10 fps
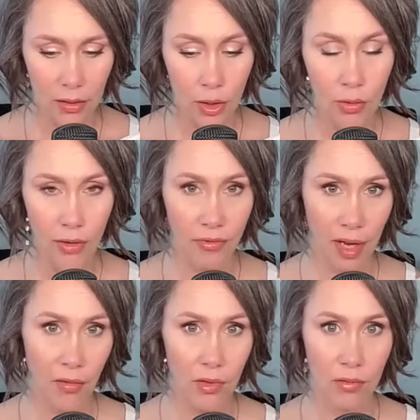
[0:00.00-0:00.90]
you are
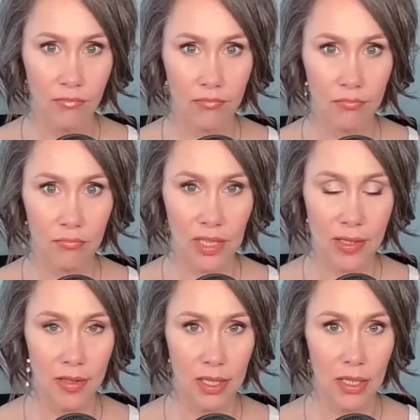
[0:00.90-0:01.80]
found
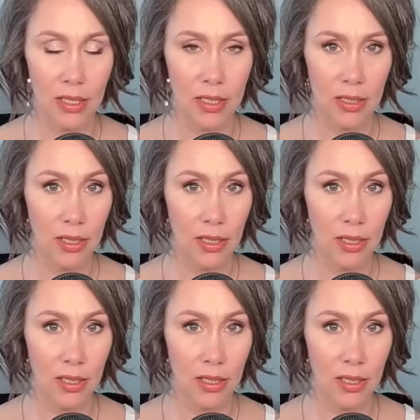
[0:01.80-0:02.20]
instantaneously.